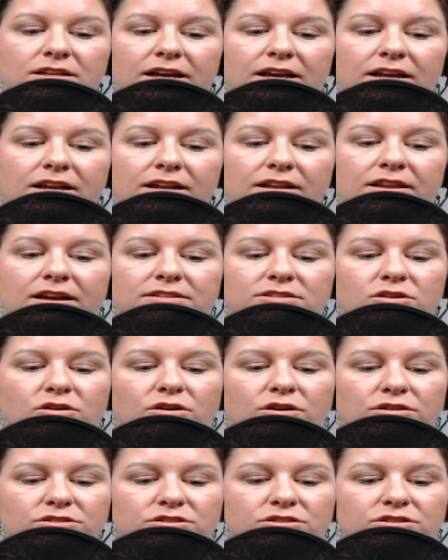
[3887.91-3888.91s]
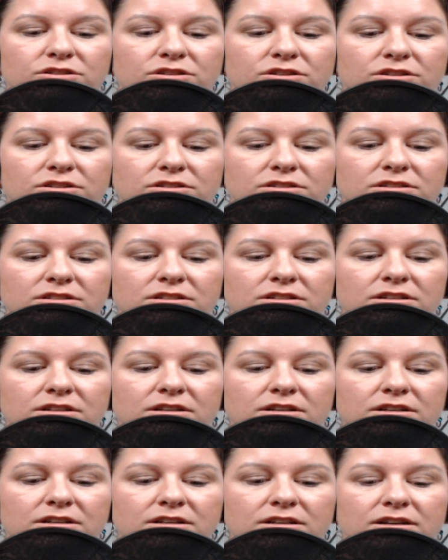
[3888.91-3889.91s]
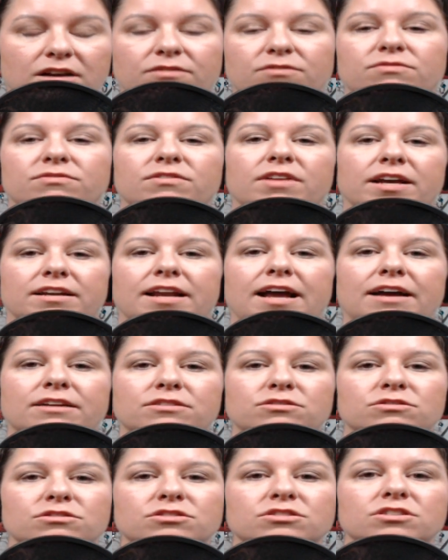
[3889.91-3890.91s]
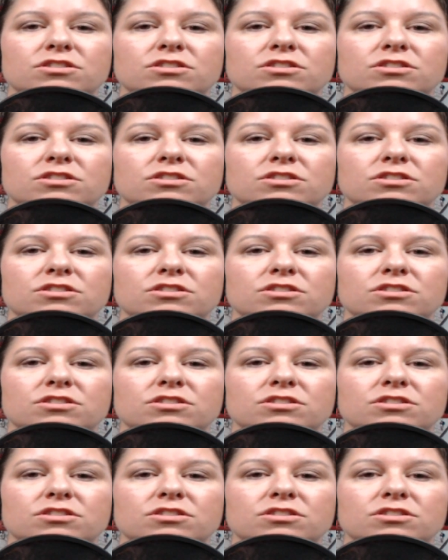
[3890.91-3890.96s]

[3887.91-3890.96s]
and that's all sugars, like natural sugars.